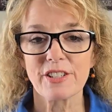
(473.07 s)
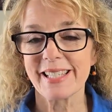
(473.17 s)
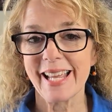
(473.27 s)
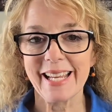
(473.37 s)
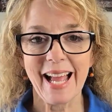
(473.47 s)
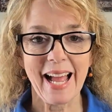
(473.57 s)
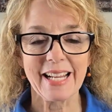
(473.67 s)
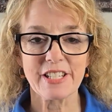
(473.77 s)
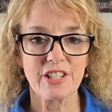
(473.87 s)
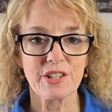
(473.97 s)
they're saying
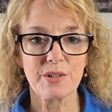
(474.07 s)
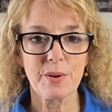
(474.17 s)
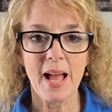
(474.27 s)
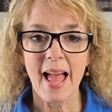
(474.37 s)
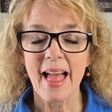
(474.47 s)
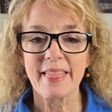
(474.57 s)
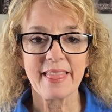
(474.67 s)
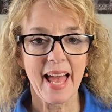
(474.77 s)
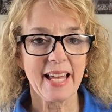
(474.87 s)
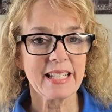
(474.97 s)
hi to you.
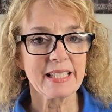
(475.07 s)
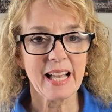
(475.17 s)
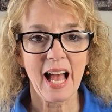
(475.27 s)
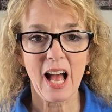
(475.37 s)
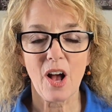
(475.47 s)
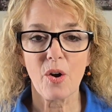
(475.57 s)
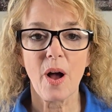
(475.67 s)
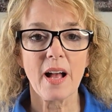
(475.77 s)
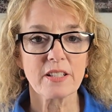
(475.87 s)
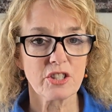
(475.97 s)
That is
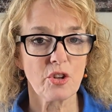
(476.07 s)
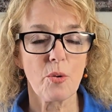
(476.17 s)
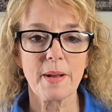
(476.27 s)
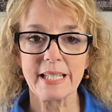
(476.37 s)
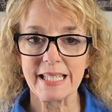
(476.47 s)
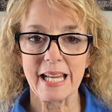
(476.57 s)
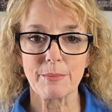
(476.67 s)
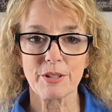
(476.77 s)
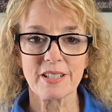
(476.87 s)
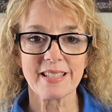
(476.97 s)
how so many
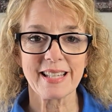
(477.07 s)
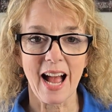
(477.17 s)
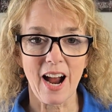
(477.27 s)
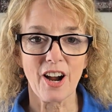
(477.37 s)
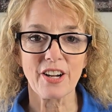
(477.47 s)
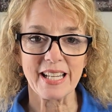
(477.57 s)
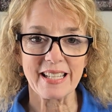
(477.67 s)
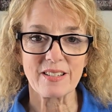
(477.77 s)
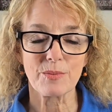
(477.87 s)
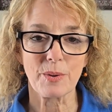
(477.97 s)
neighborhoods are
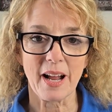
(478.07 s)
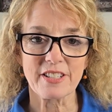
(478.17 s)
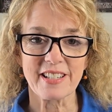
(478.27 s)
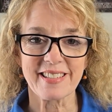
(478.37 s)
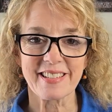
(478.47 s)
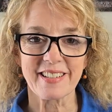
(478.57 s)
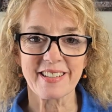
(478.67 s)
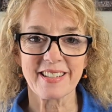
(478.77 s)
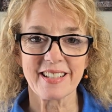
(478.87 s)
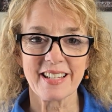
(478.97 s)
in
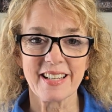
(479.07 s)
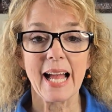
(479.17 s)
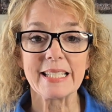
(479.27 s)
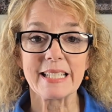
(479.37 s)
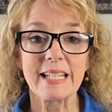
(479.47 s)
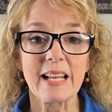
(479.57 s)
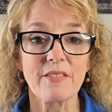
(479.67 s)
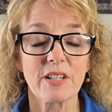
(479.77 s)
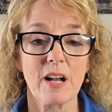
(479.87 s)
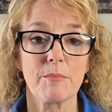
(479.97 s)
Rochester. I did
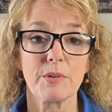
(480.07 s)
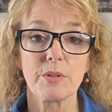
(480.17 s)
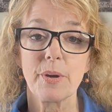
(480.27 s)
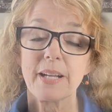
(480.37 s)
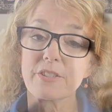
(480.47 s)
have a couple who